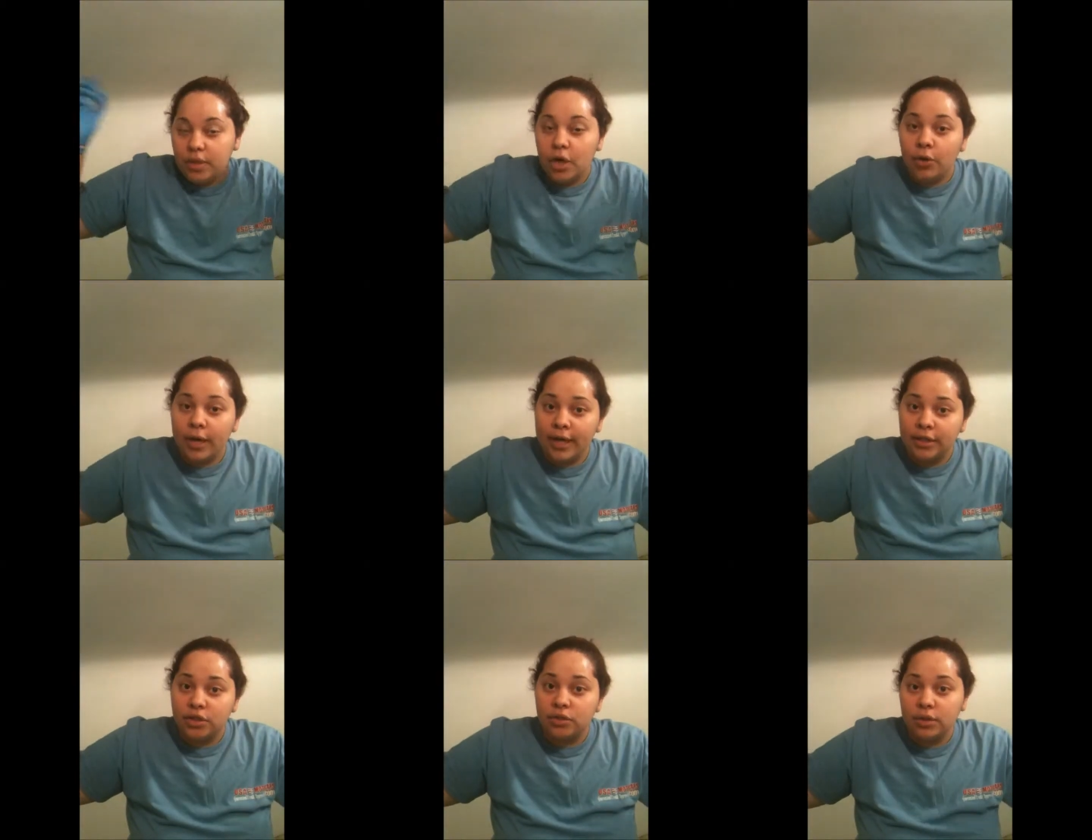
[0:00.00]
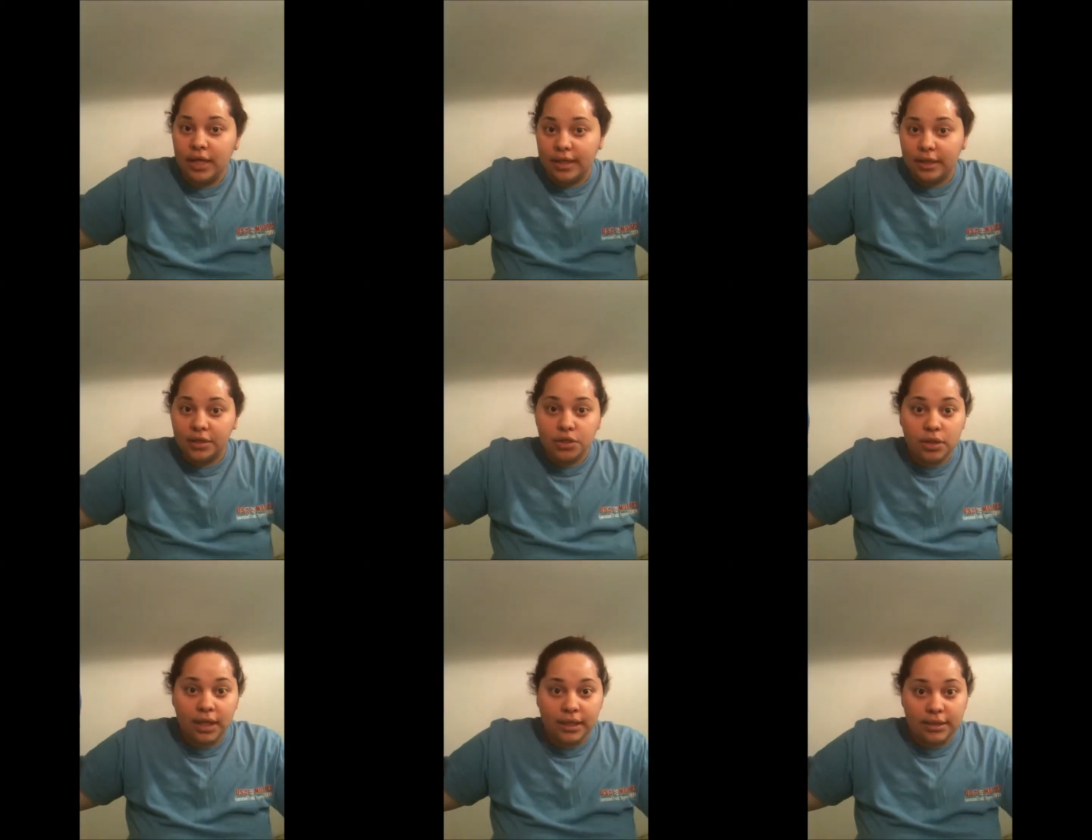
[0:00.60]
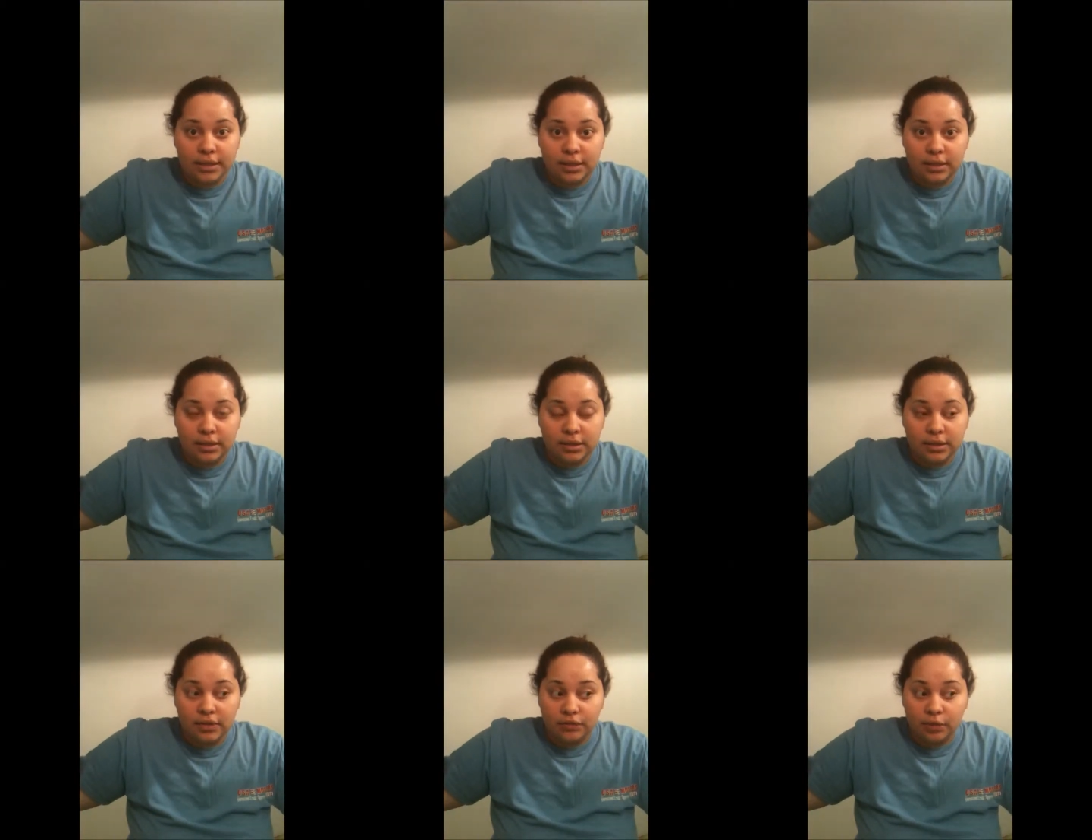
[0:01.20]
Okay, so now that you guys seen
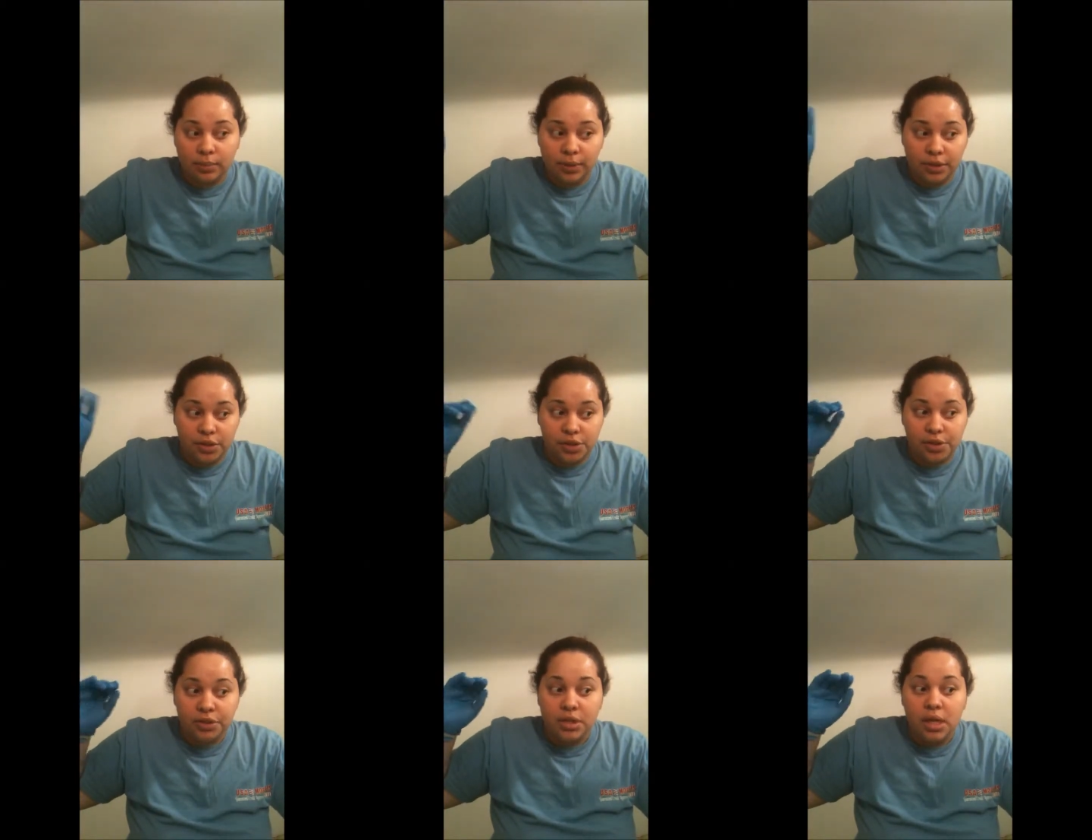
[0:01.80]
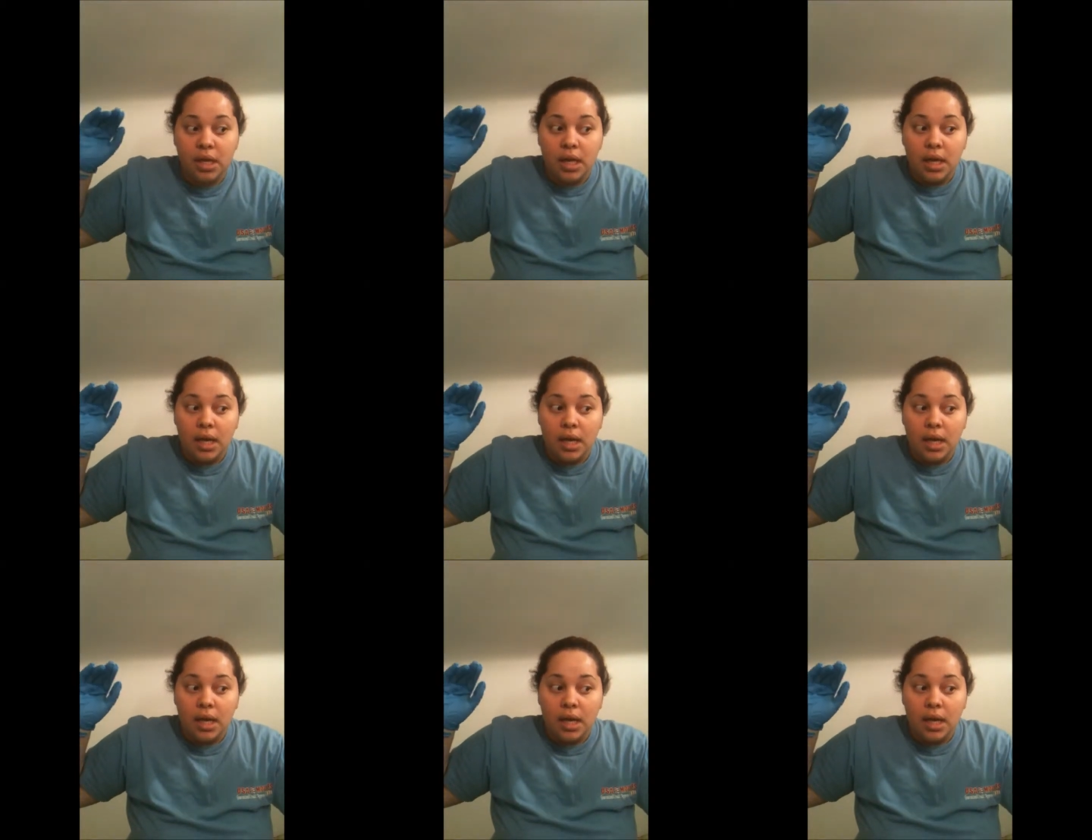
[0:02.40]
the several pictures,